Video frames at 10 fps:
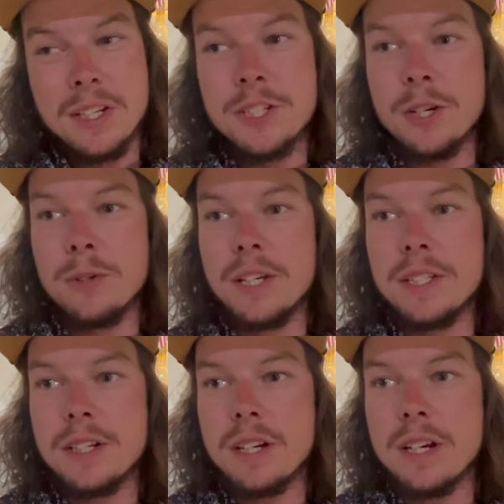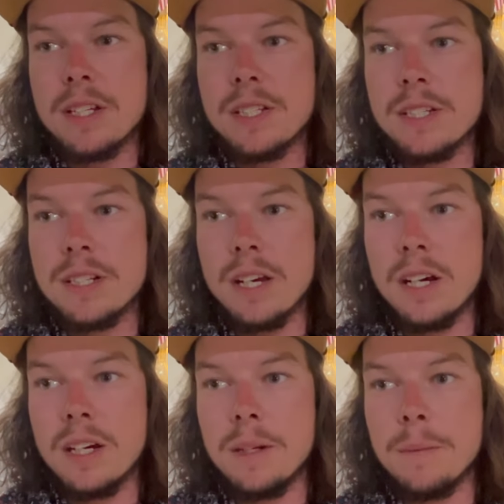So it took us.
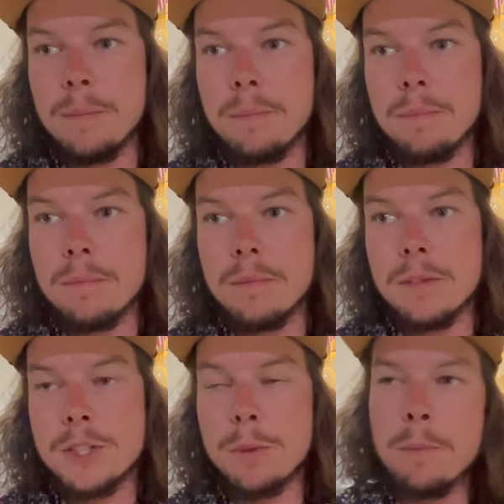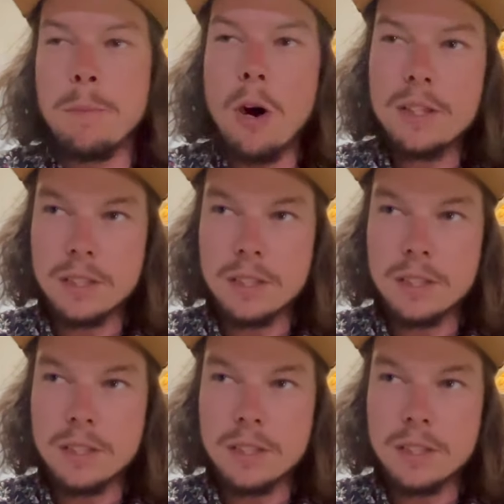So we bought